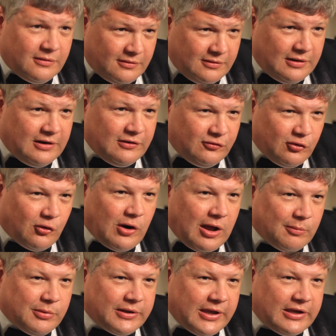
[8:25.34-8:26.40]
it is your
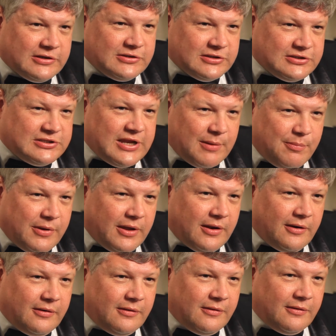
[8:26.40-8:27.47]
obligation to step
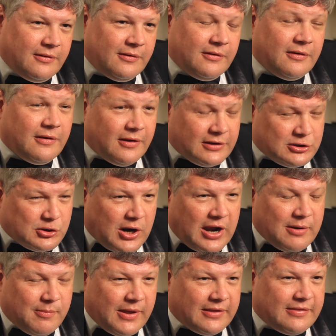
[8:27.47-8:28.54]
in and try
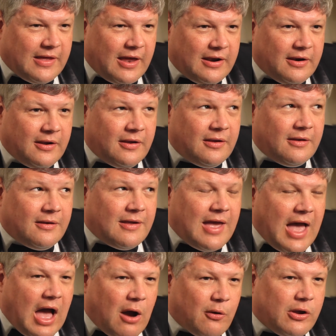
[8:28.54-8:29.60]
to make that
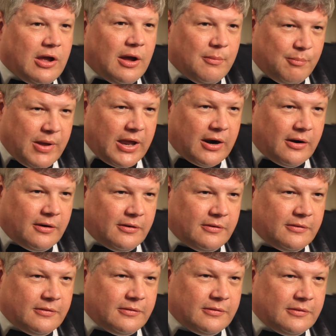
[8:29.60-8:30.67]
outcome better.
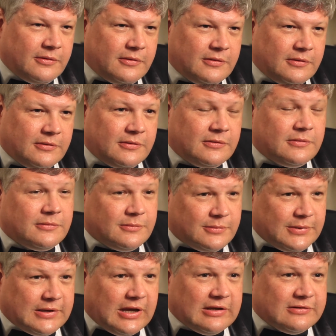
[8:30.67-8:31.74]

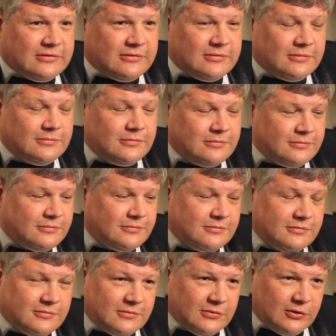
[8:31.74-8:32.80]
Because
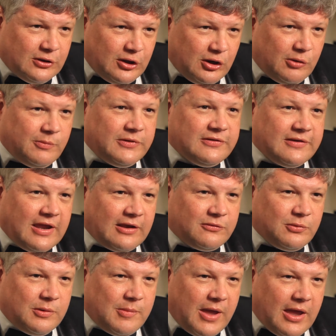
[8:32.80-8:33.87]
little
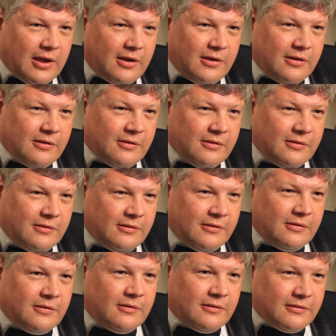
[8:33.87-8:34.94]
mistakes we make
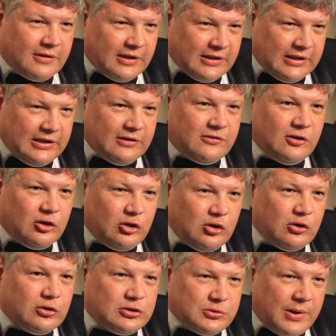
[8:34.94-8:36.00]
can lead to
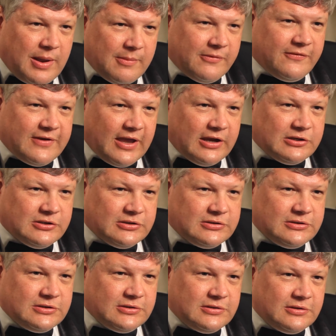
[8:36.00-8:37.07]
huge
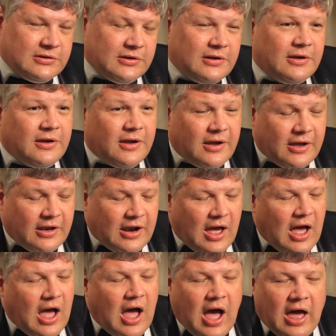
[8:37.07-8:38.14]
ramifications. And
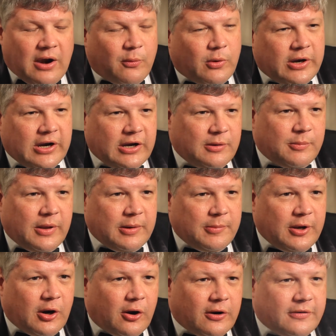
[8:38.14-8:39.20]
I don't want anybody to
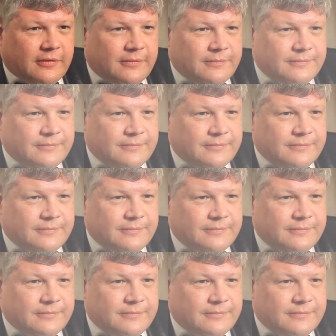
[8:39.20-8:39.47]
be hurt.